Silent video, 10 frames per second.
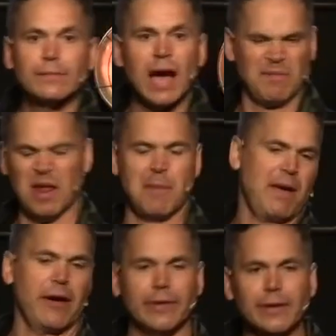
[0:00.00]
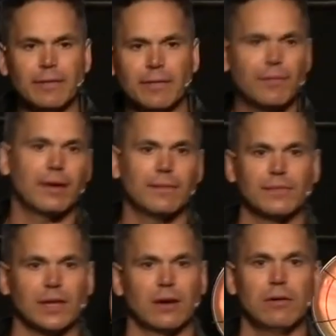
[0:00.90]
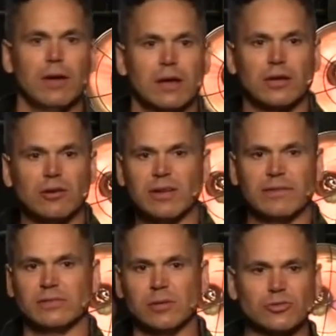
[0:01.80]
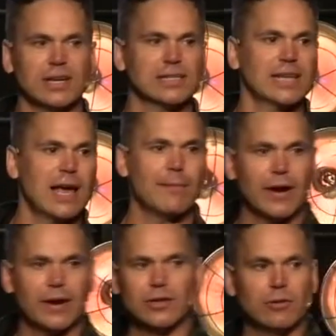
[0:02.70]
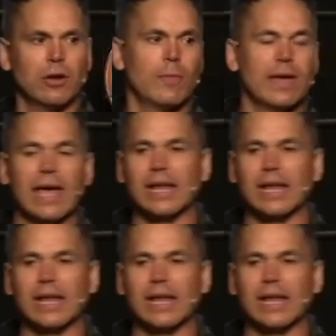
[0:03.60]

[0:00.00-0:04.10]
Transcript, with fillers: I'm not married. You know, you don't even, don't try to say I'm married. You don't know me.